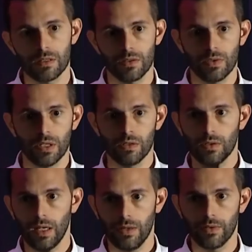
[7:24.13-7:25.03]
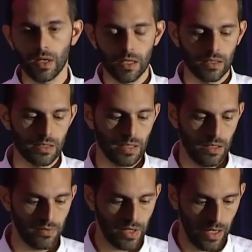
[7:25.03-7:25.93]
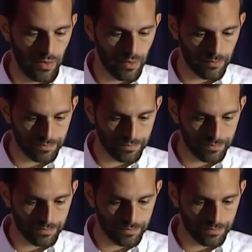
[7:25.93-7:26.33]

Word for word: you want it to have this kind of height.